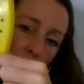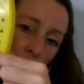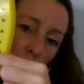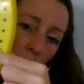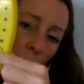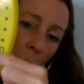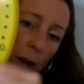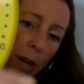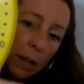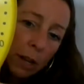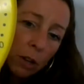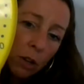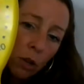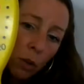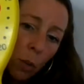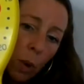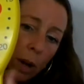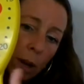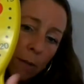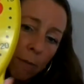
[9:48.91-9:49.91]
20,
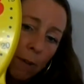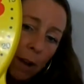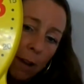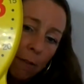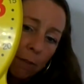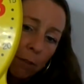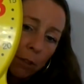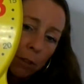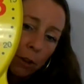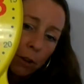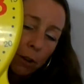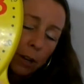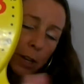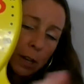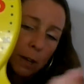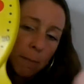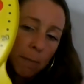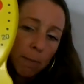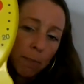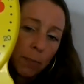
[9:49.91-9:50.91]
25,
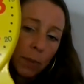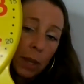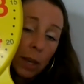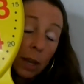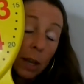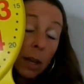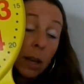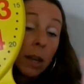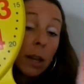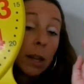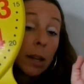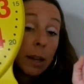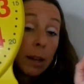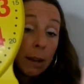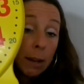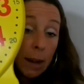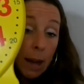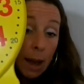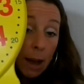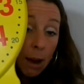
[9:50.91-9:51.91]
30.
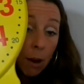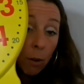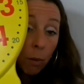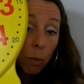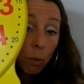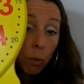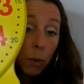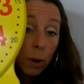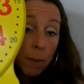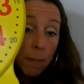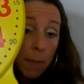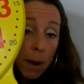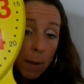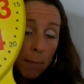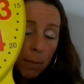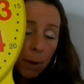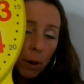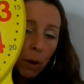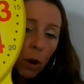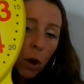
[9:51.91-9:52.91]
Now,
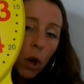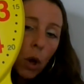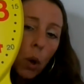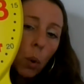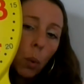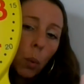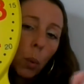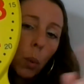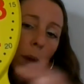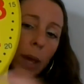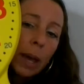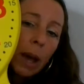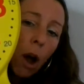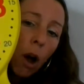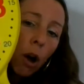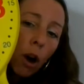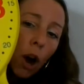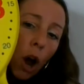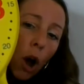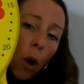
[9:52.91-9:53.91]
remember, we
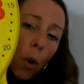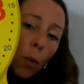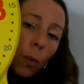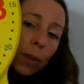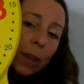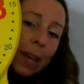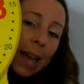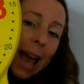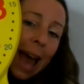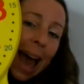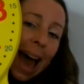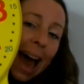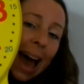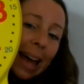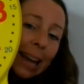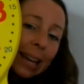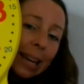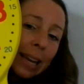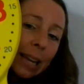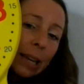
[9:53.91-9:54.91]
are only
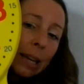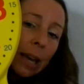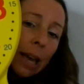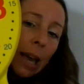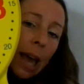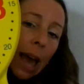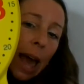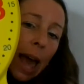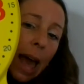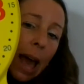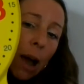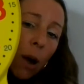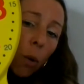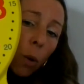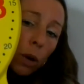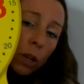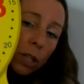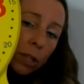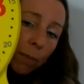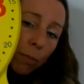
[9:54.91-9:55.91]
adding
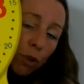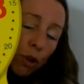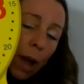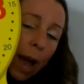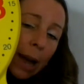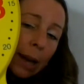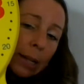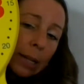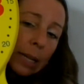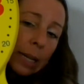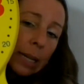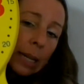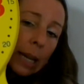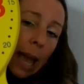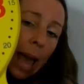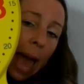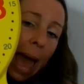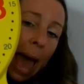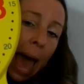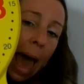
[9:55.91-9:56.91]
or
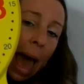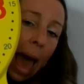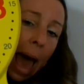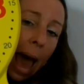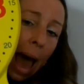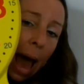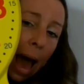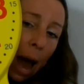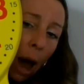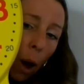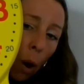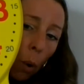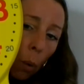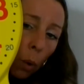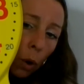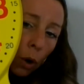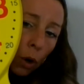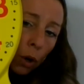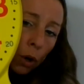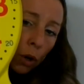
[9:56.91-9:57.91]
subtracting
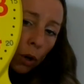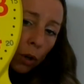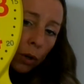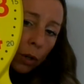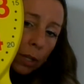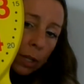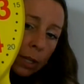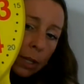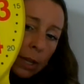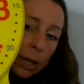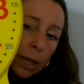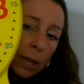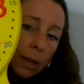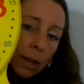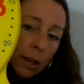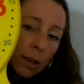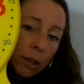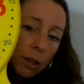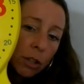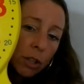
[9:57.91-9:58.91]
hours.
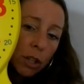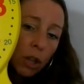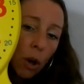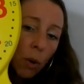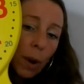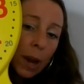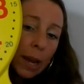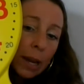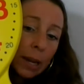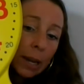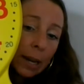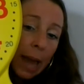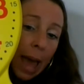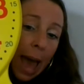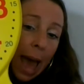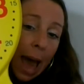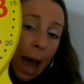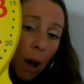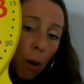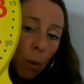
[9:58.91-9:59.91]
So in an
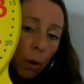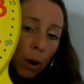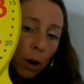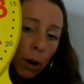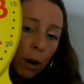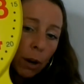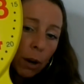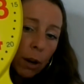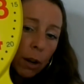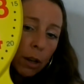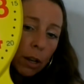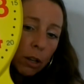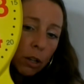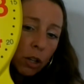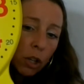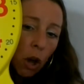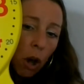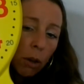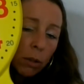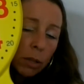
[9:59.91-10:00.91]
hour,
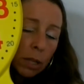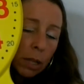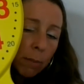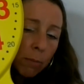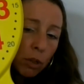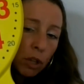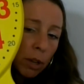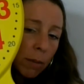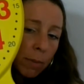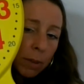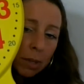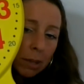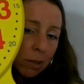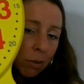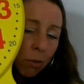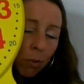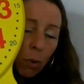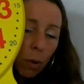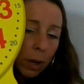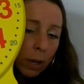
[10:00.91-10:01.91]
Tall Slim Awesome Jim is
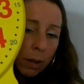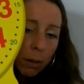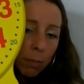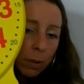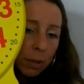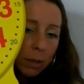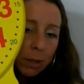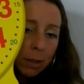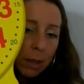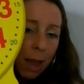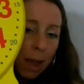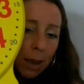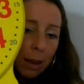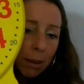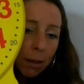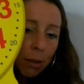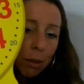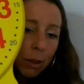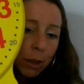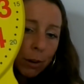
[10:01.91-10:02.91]
still going to be
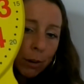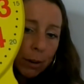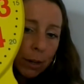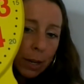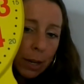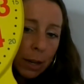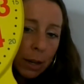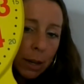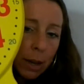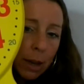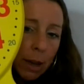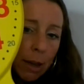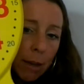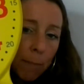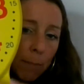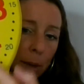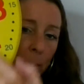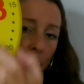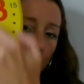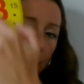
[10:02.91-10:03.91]
saying 30
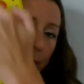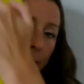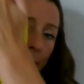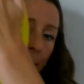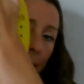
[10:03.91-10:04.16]
because